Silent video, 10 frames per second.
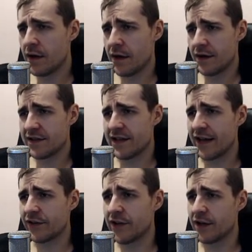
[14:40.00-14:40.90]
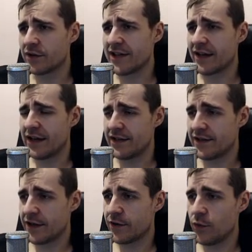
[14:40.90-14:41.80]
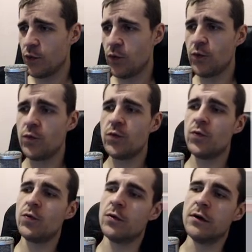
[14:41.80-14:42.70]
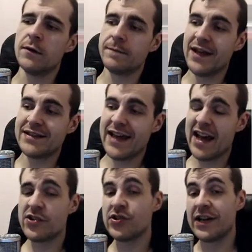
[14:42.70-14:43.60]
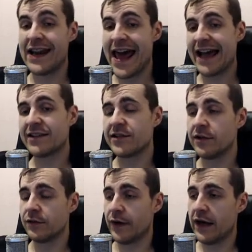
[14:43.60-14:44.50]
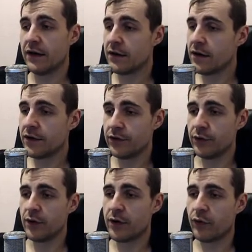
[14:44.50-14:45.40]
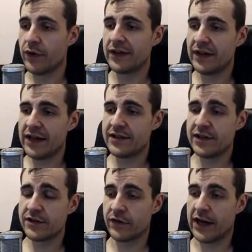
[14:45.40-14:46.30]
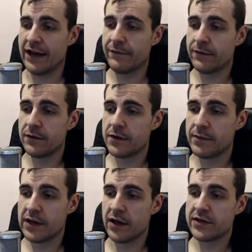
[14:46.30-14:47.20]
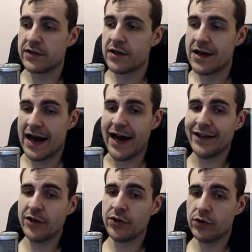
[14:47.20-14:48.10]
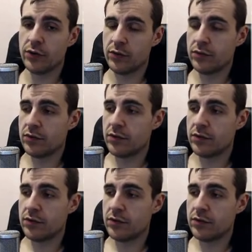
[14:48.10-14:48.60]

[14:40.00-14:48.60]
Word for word: This lighter that looks like an e-cig. Ooh, that's actually an excellent way to quit e-cigs for life, because either you